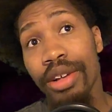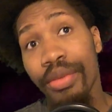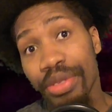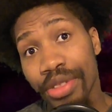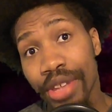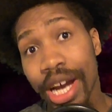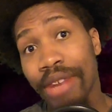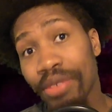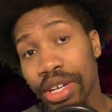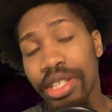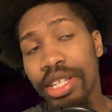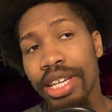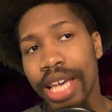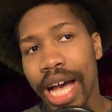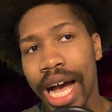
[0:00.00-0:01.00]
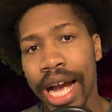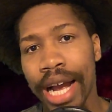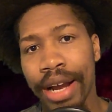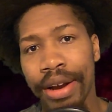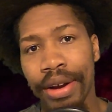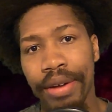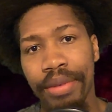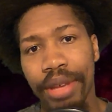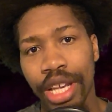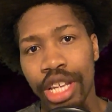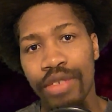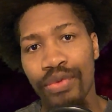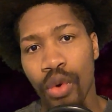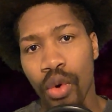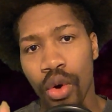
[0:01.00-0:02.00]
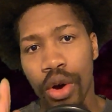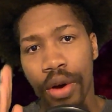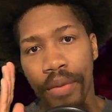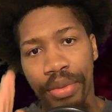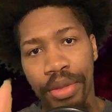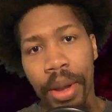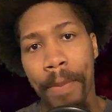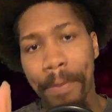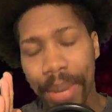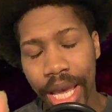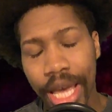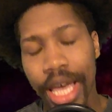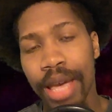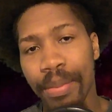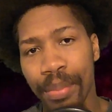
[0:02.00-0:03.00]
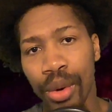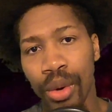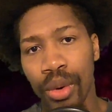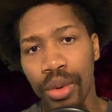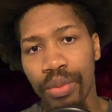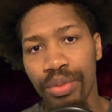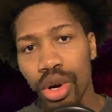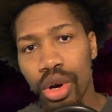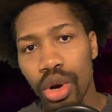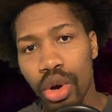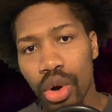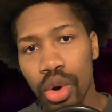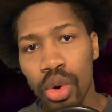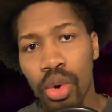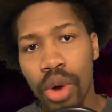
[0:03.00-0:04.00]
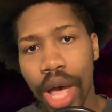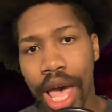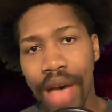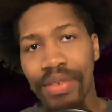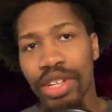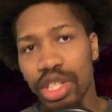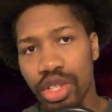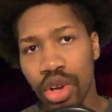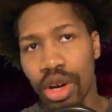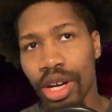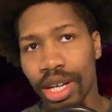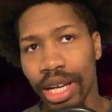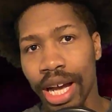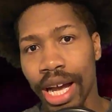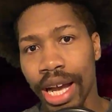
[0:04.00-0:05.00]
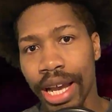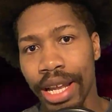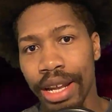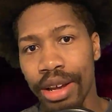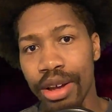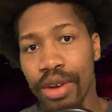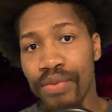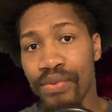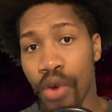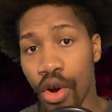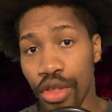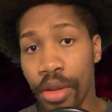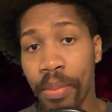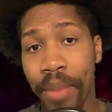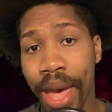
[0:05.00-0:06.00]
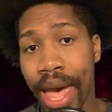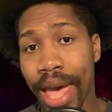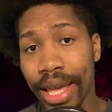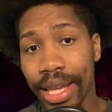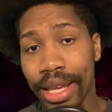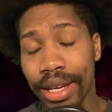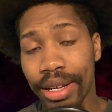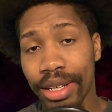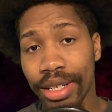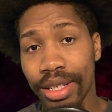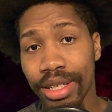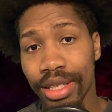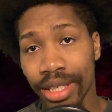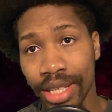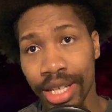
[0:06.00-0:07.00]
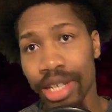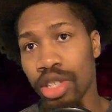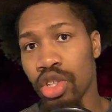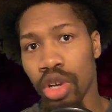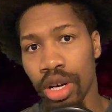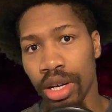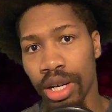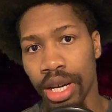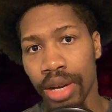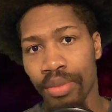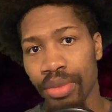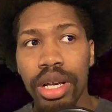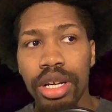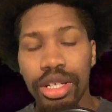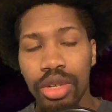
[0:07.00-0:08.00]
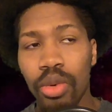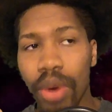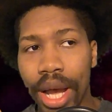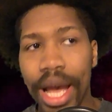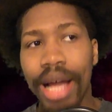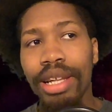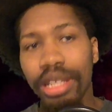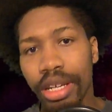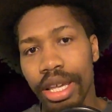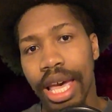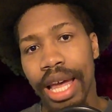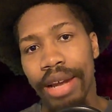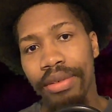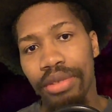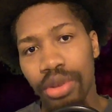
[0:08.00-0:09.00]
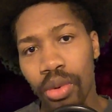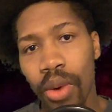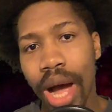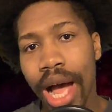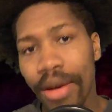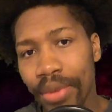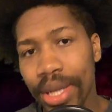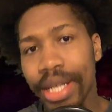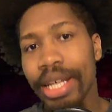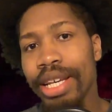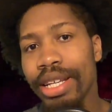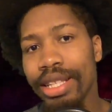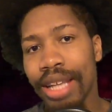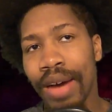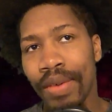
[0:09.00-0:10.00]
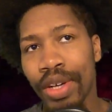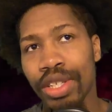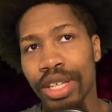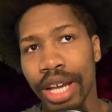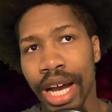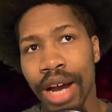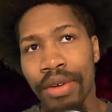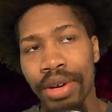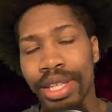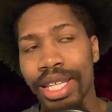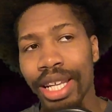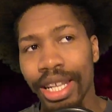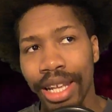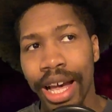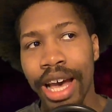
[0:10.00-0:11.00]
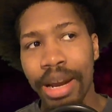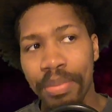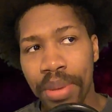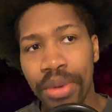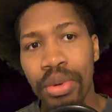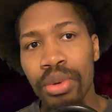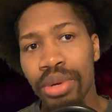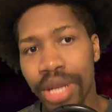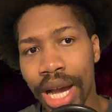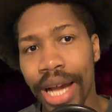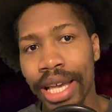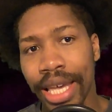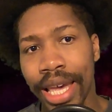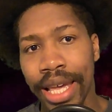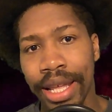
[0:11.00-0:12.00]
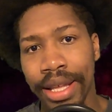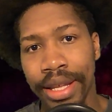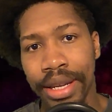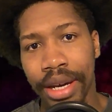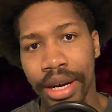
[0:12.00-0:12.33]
diversity higher is for the people who have a starting line farther back than the starting line. The way I look at it, the why we need diversity higher, it's a lot of people not getting